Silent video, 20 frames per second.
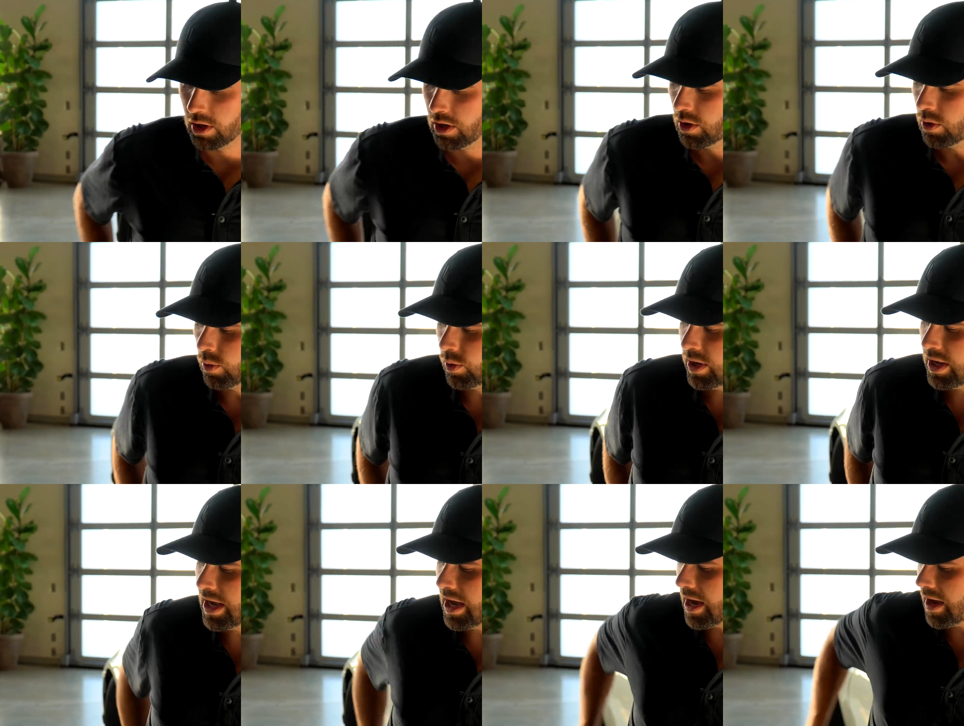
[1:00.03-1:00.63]

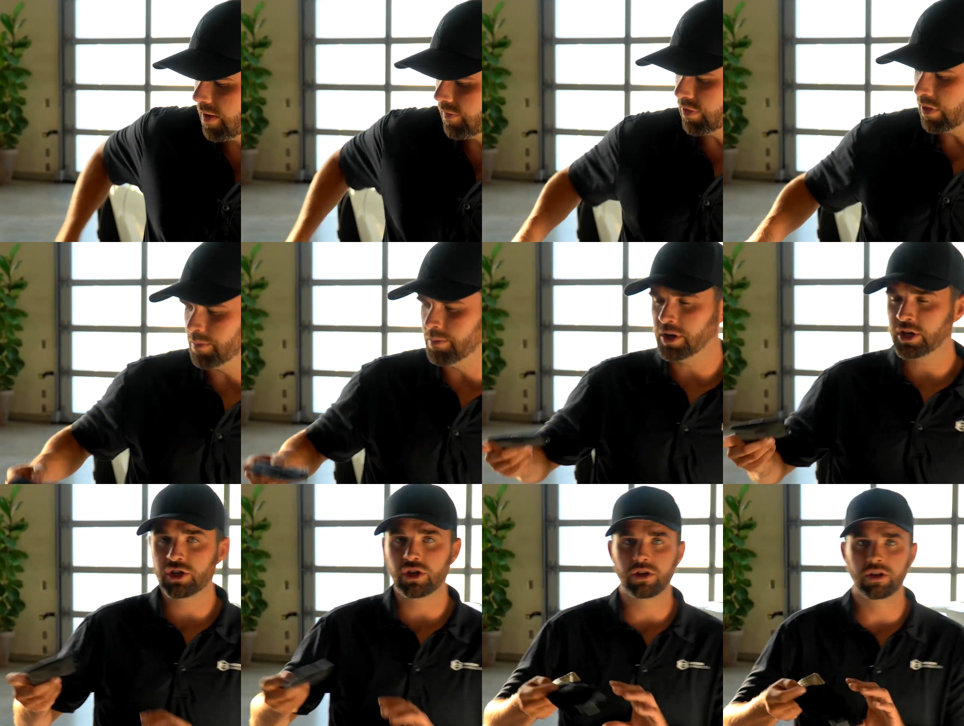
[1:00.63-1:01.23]
We have the
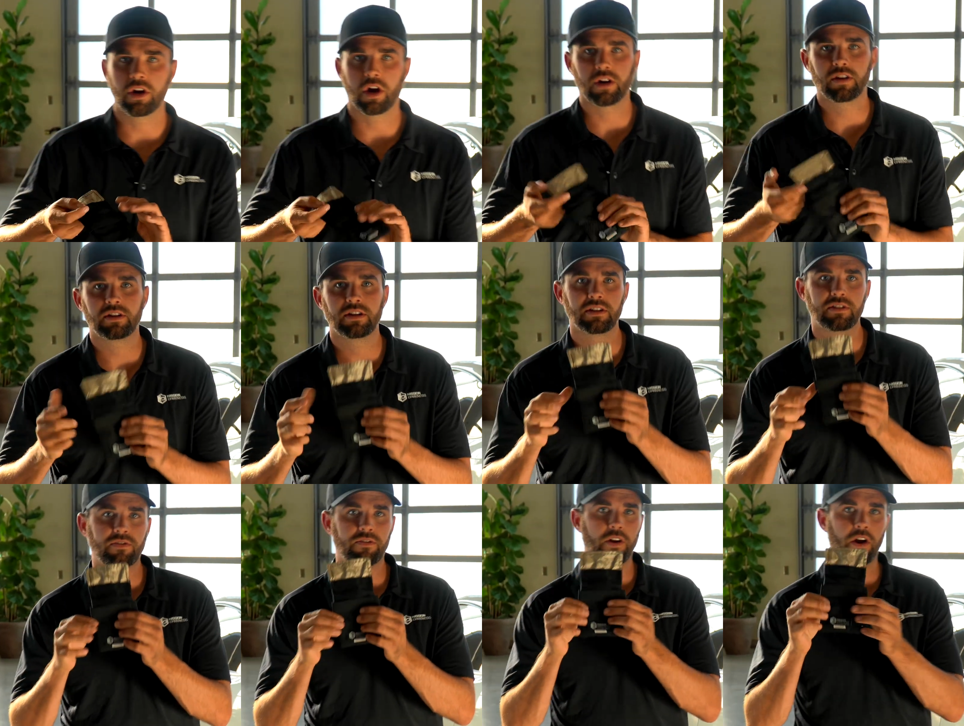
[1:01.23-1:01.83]
Mission
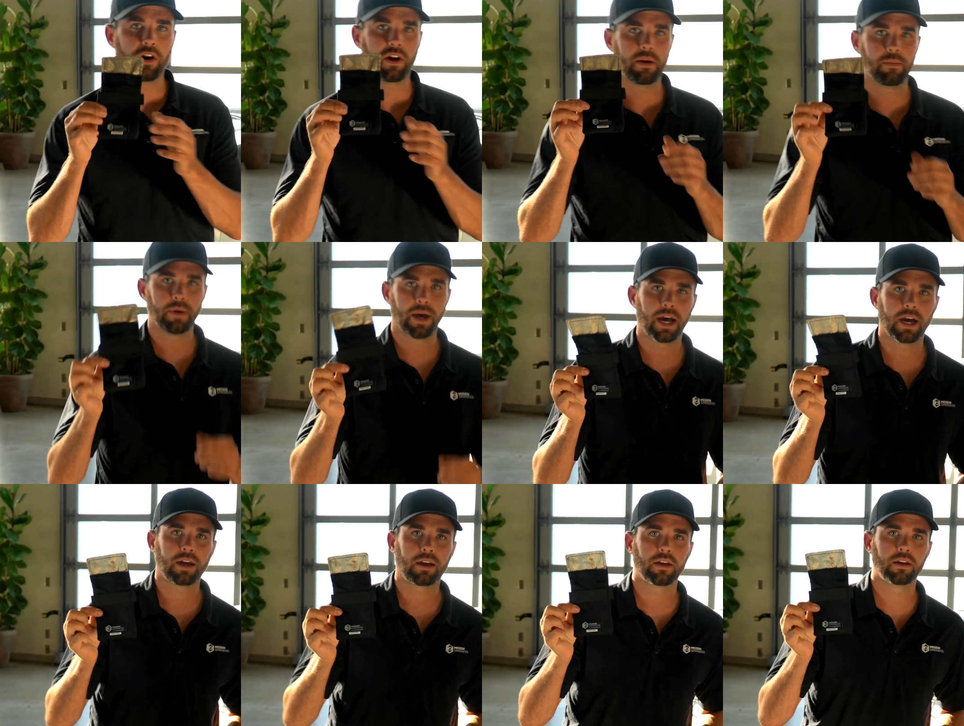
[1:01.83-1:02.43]
Darkness Faraday
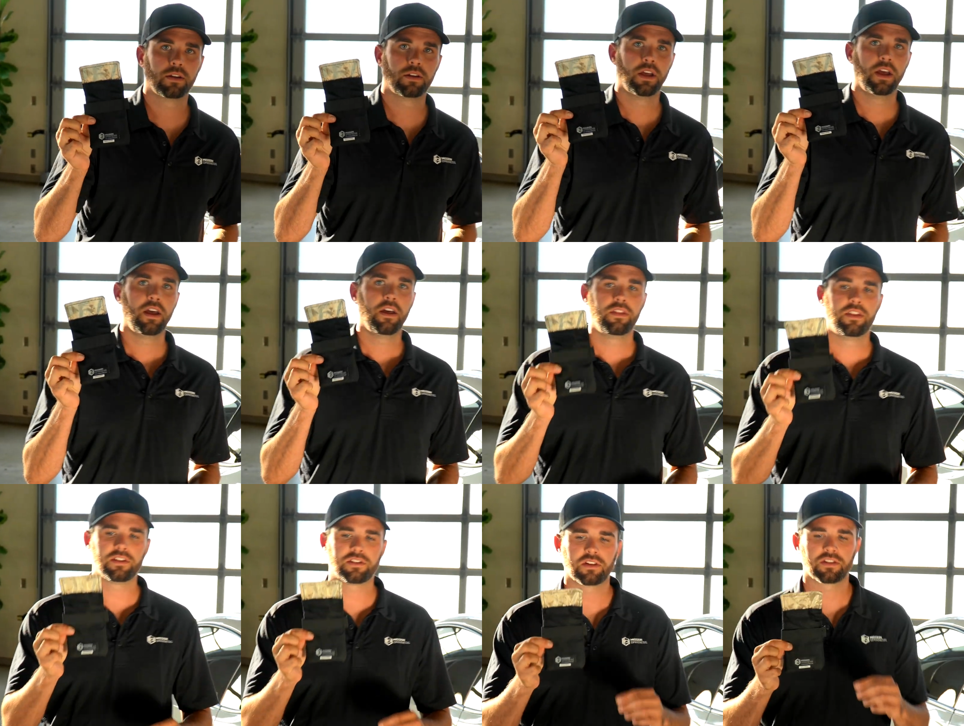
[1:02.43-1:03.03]
bag.
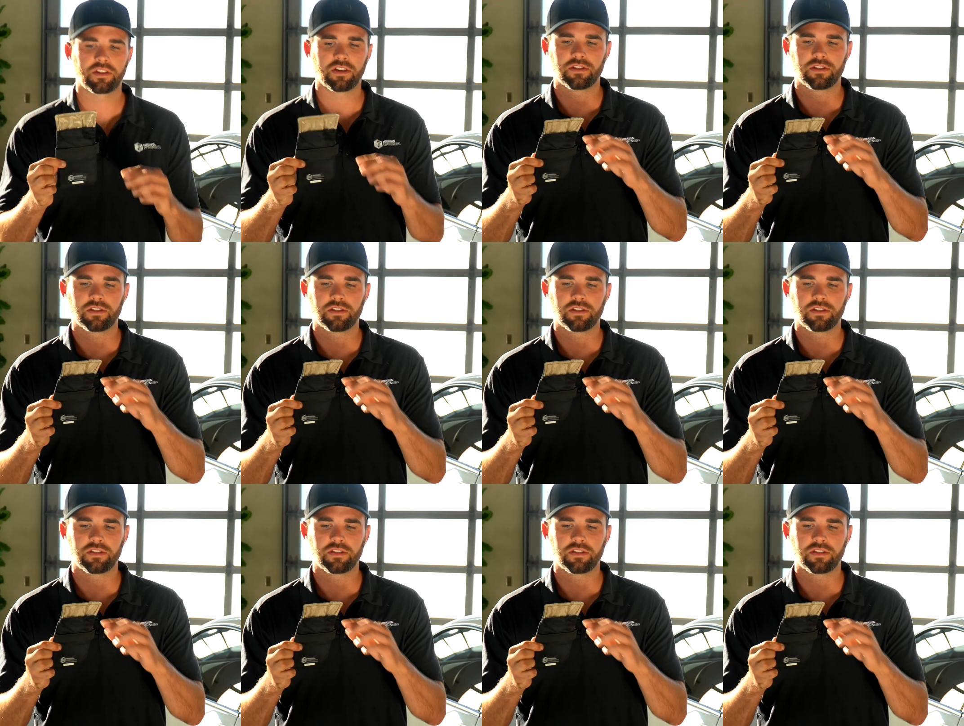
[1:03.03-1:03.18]
This is a